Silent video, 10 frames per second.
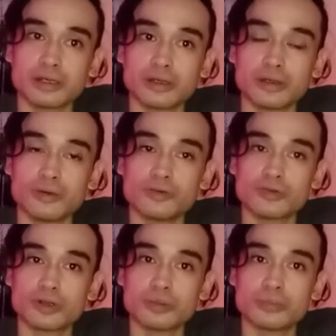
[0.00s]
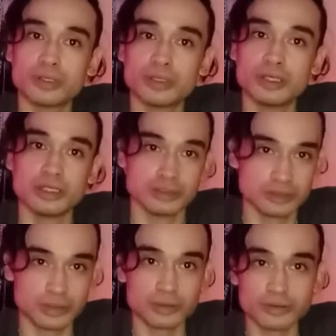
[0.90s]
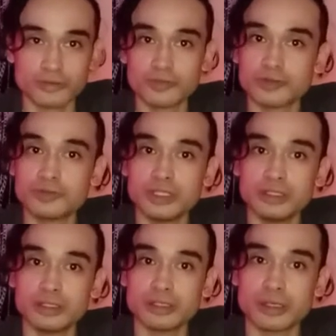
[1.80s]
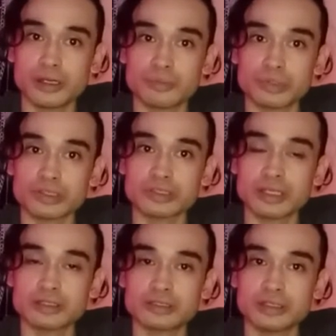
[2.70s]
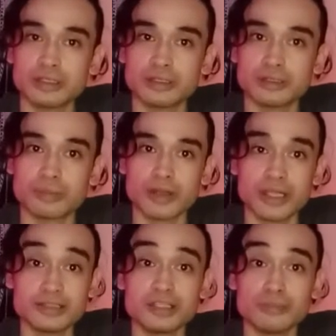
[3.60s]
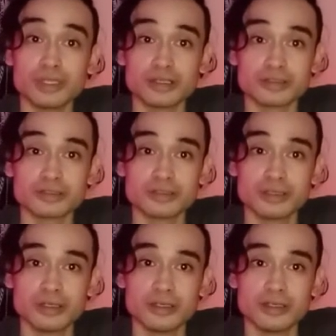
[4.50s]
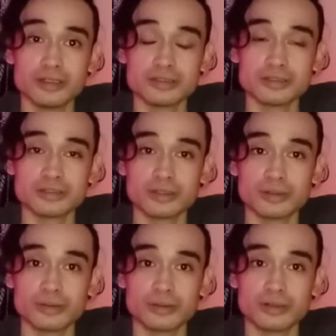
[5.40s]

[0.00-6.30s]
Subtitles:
go from 0 to 50% percent in about 18 minutes. So,